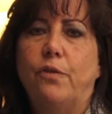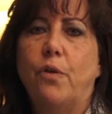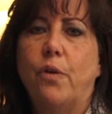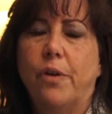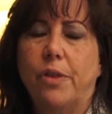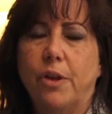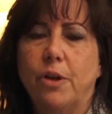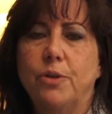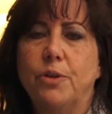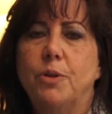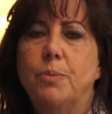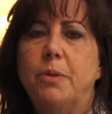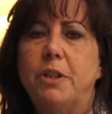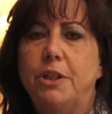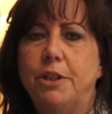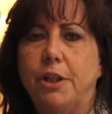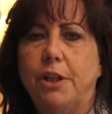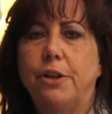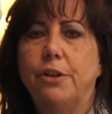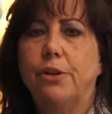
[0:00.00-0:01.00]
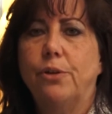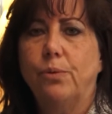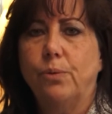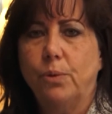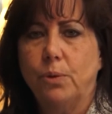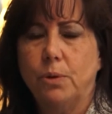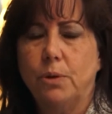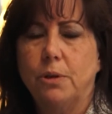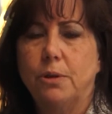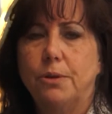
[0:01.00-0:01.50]
for those particular
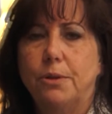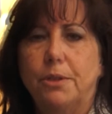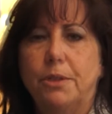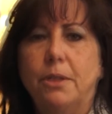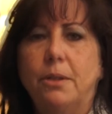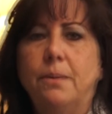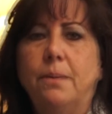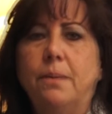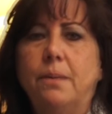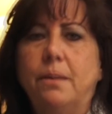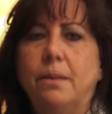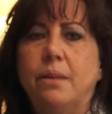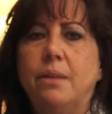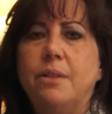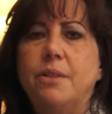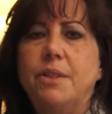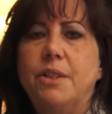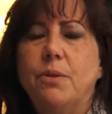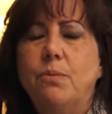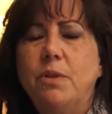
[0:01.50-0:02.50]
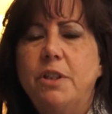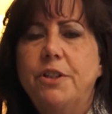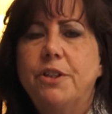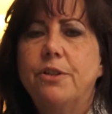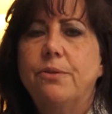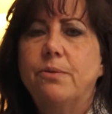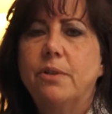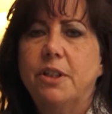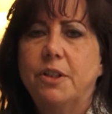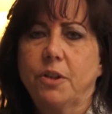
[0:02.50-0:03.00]
rules. So once
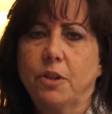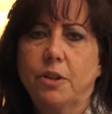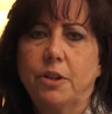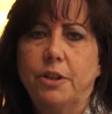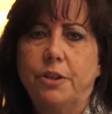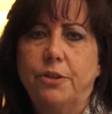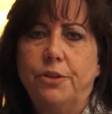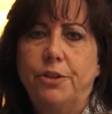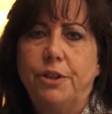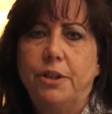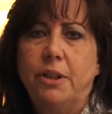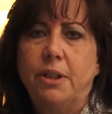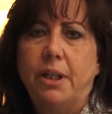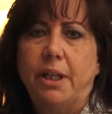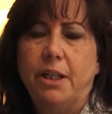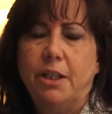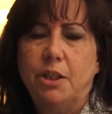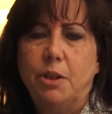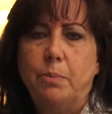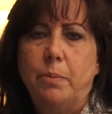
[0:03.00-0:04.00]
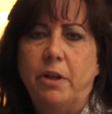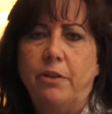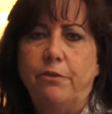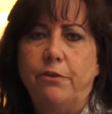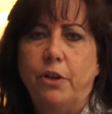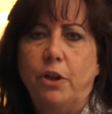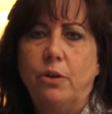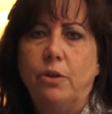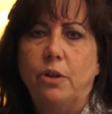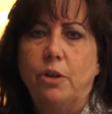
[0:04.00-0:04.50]
a resolution has been
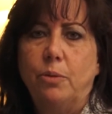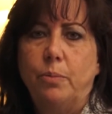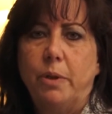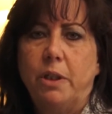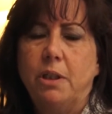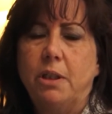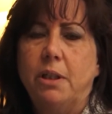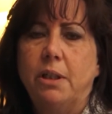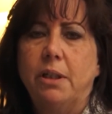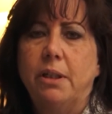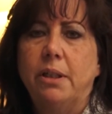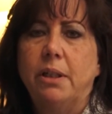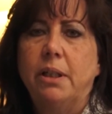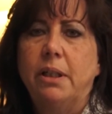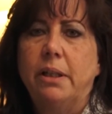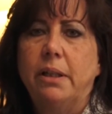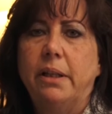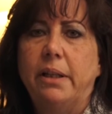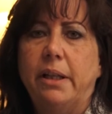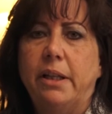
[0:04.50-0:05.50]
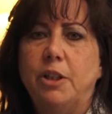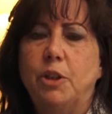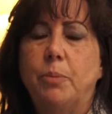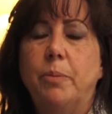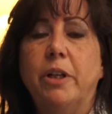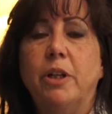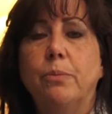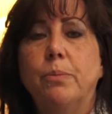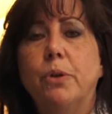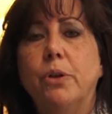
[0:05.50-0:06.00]
voted upon, it's
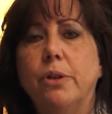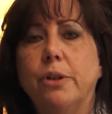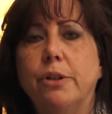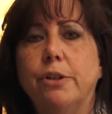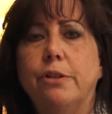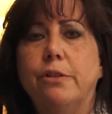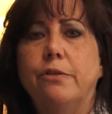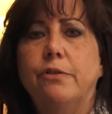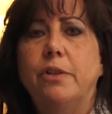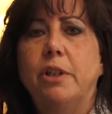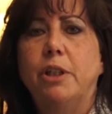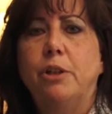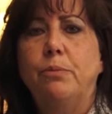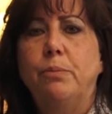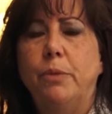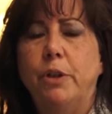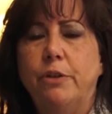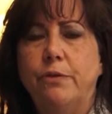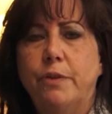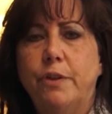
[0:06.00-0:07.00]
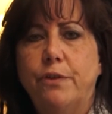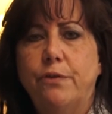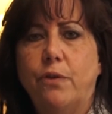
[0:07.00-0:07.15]
been approved, it moves